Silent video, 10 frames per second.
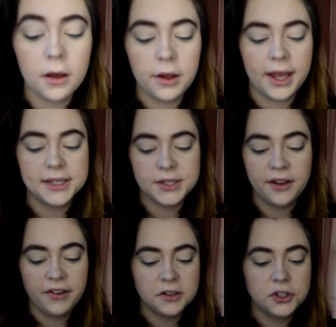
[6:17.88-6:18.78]
Okay, so
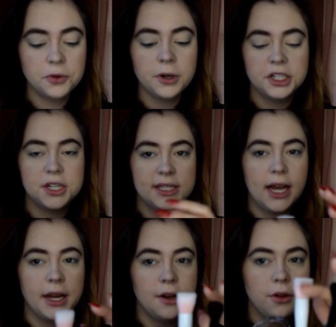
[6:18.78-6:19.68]
I found two brushes.
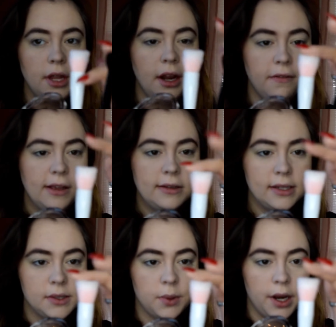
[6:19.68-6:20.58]
I know that I've used
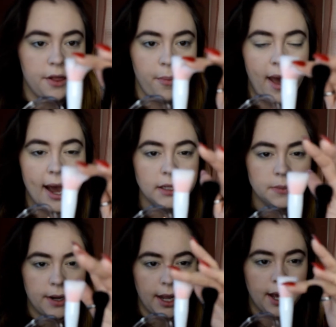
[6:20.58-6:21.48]
this one in the
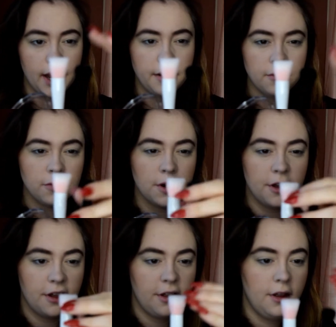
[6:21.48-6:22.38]
past, but I kind of want
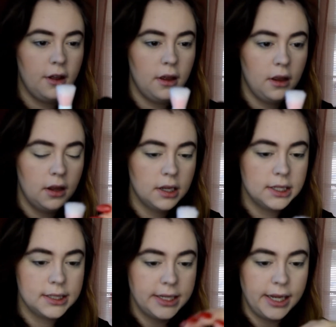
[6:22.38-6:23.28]
to
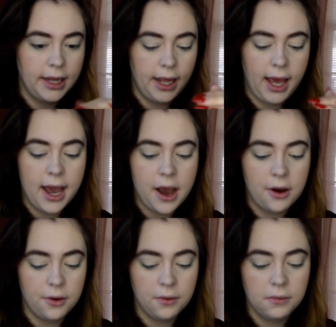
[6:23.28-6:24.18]
see like
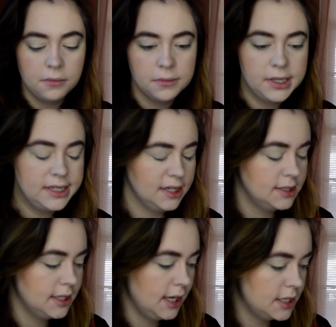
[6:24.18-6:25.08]
how the
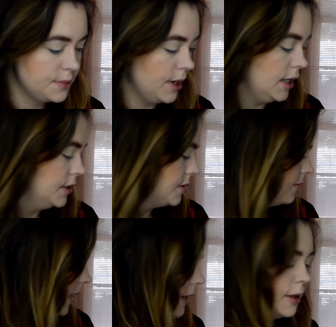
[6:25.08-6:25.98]
density is when I use a
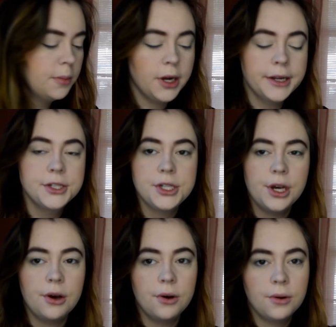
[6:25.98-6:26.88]
regular brush.
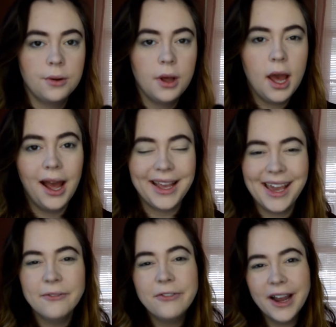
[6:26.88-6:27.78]
So I
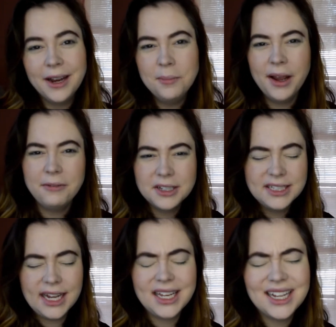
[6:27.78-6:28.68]
can't find my Real
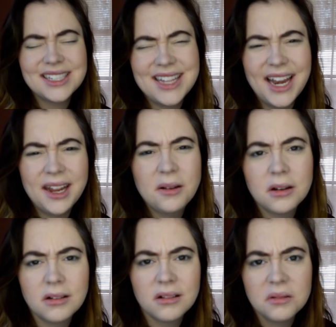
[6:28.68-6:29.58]
Techniques
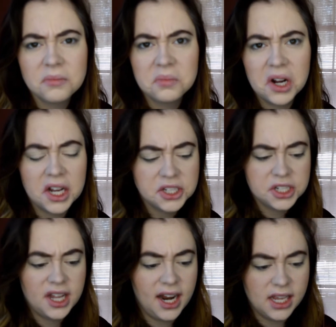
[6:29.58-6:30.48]
setting
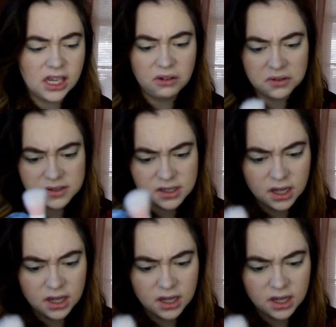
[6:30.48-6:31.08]
brush that I use,